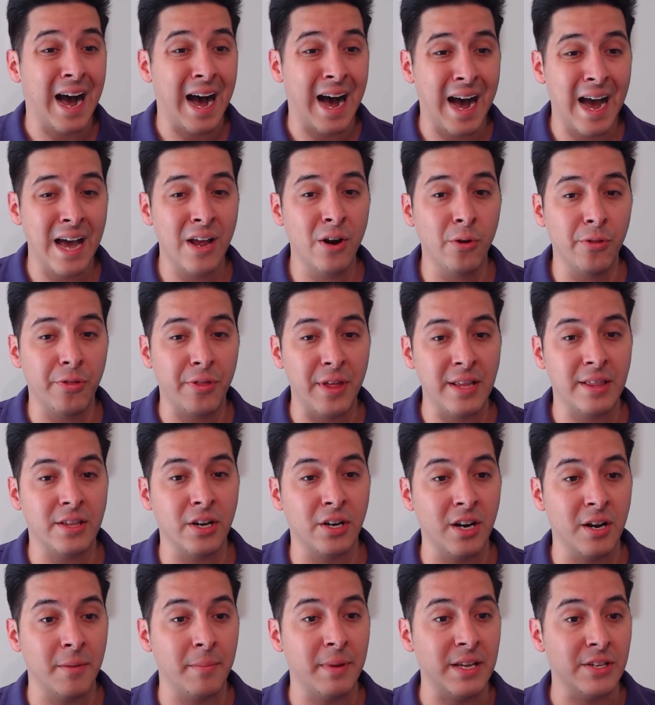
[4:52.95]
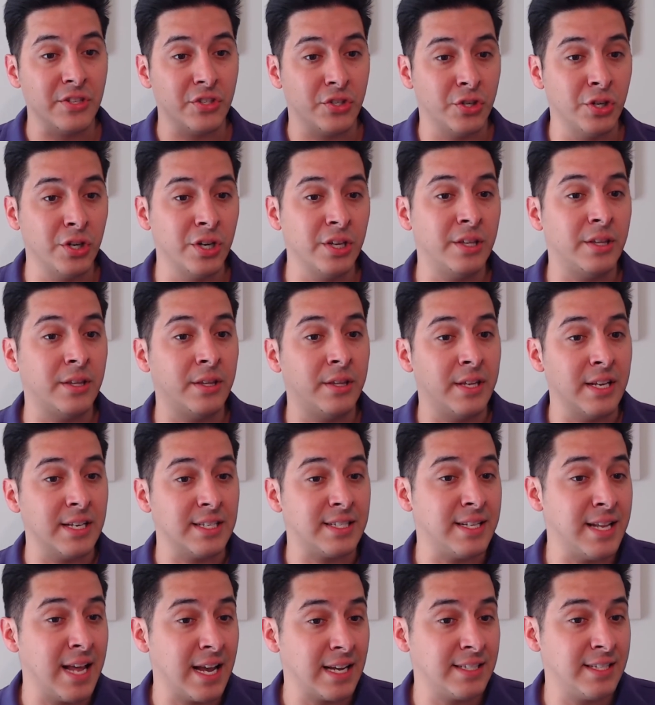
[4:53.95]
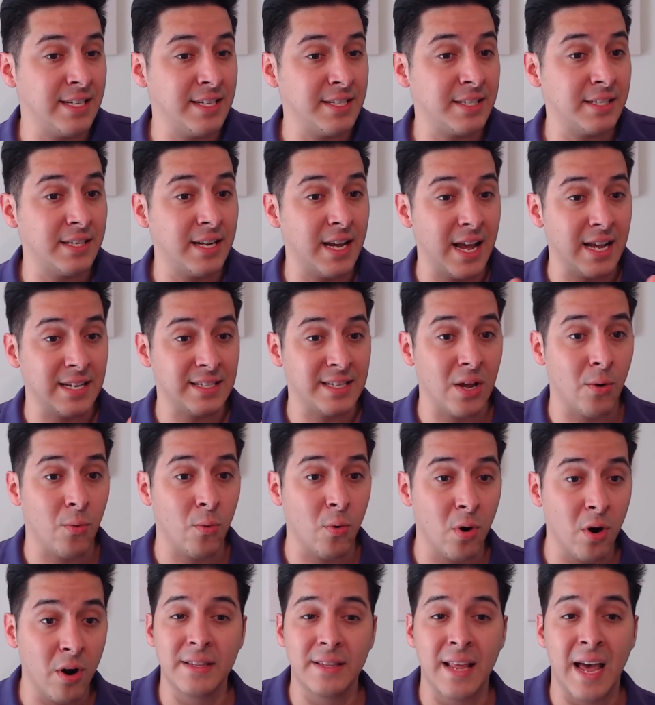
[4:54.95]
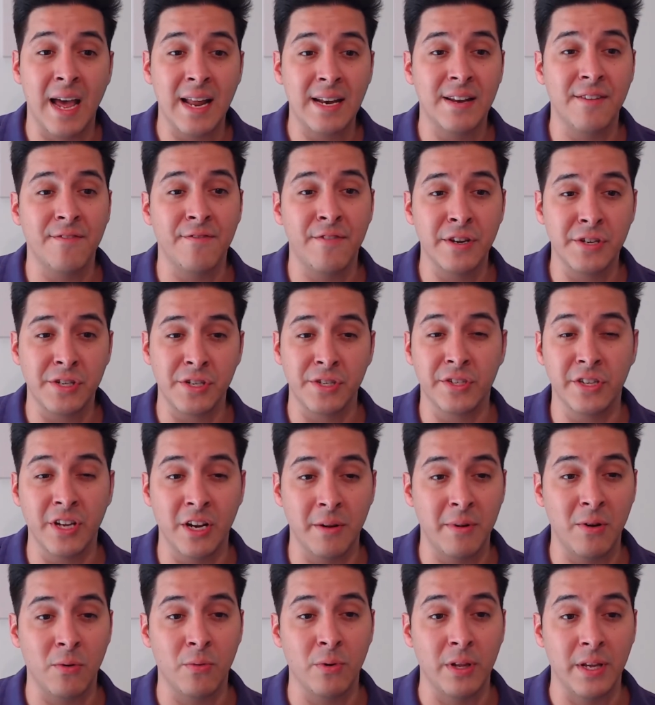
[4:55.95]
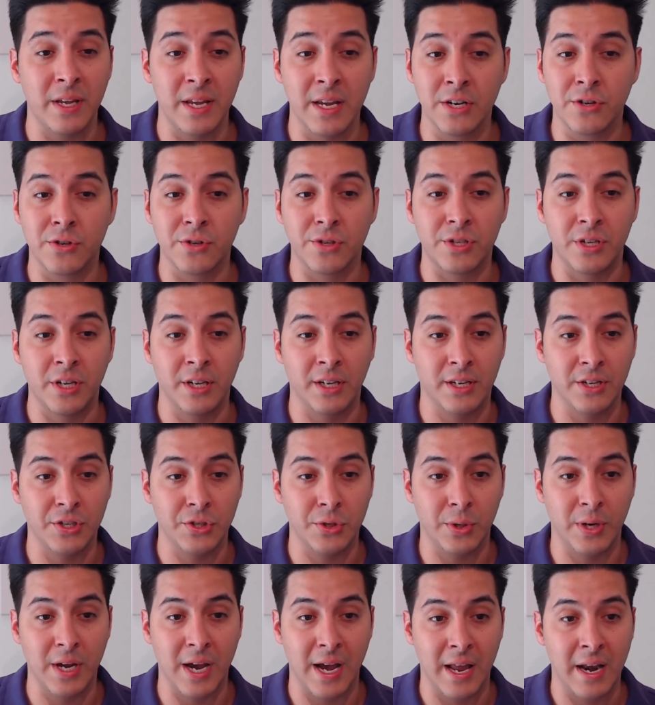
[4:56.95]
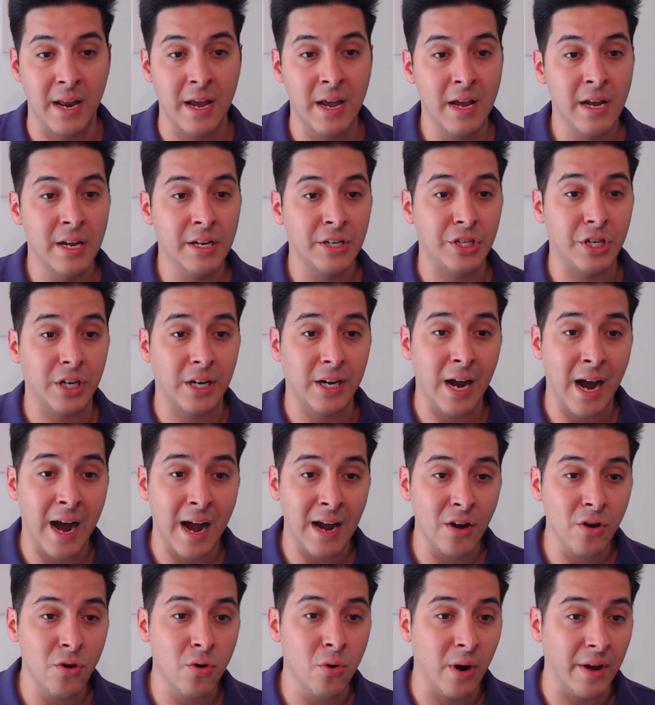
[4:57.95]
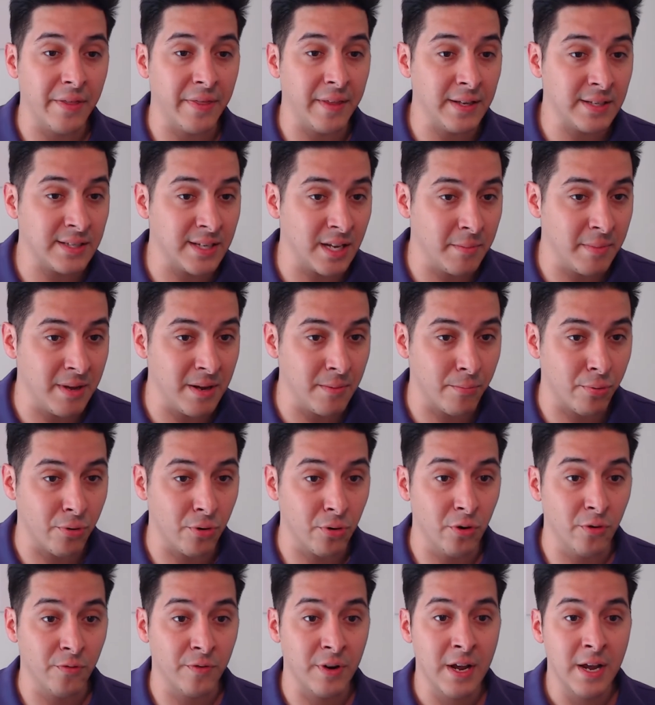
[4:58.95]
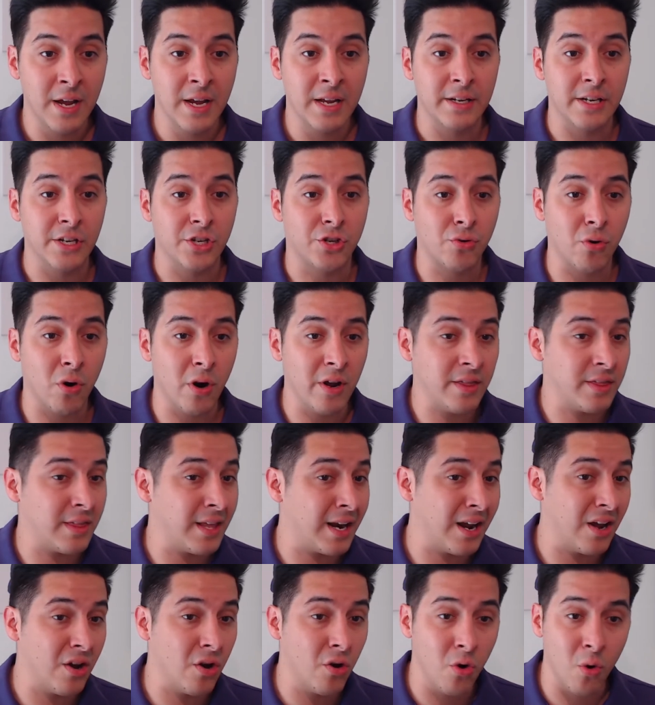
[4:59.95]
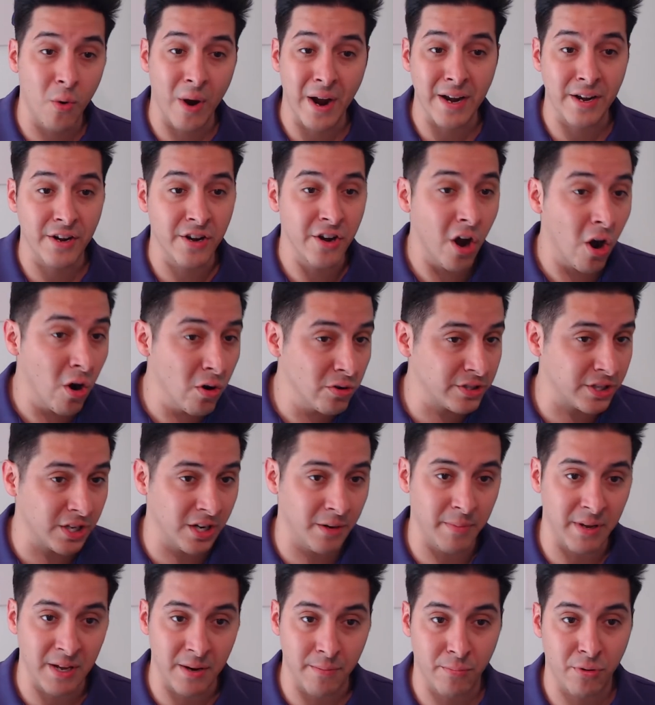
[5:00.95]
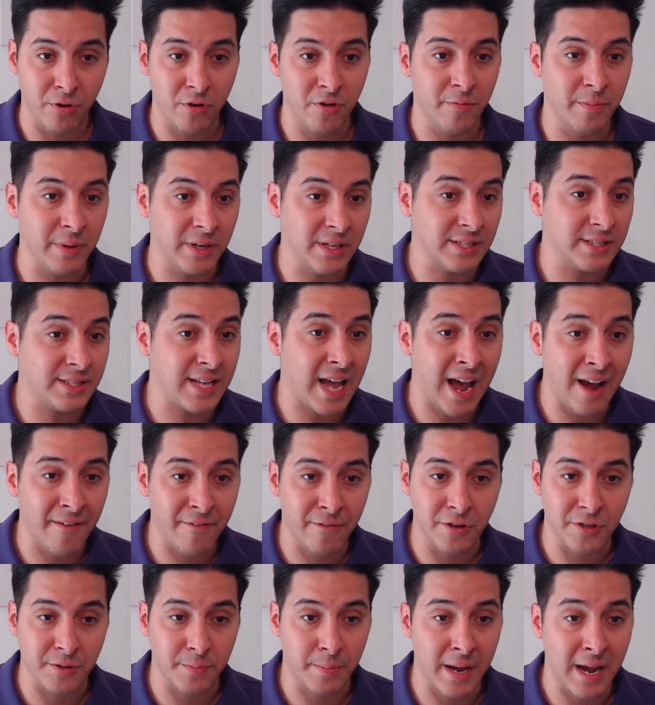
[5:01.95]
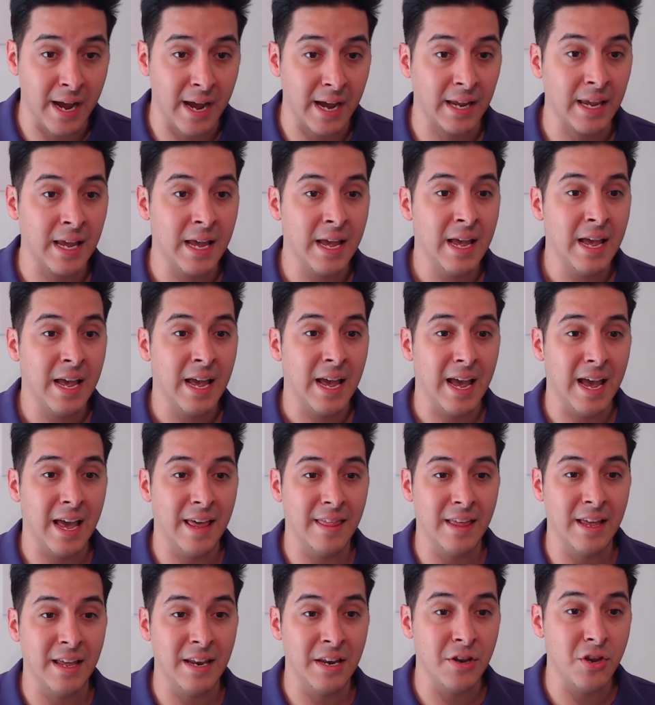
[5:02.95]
I don't think they're going to be as good this next season as they were. That division is going to be really interesting because you got Chicago, who I think is going to be improved. Detroit, who I know is going to be improved because Stafford's back. And then